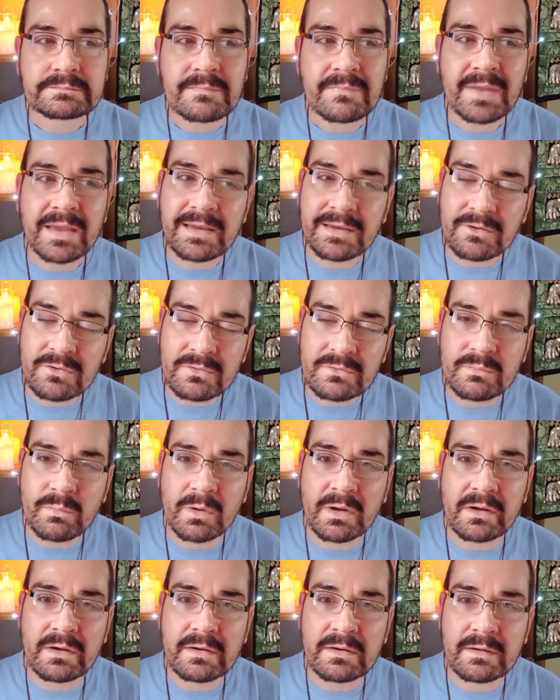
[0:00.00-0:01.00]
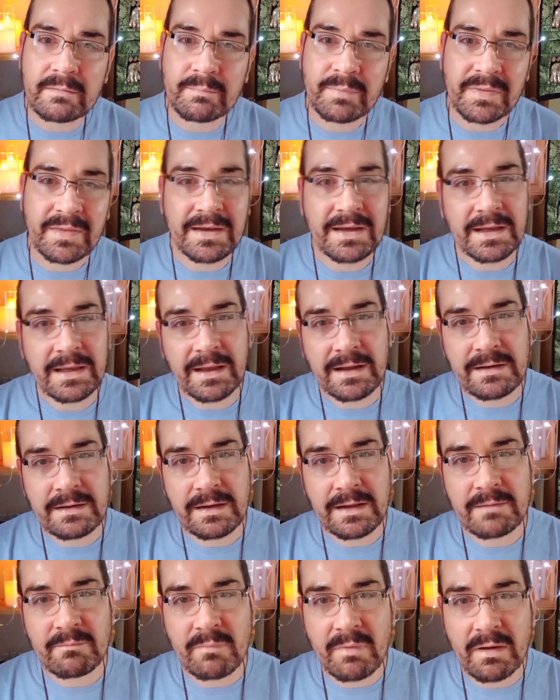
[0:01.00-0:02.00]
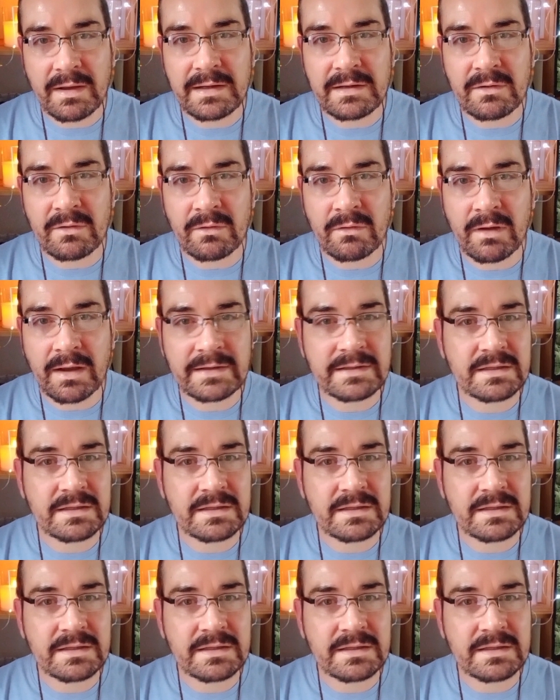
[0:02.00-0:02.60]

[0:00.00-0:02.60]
it could work, but then again, it might not.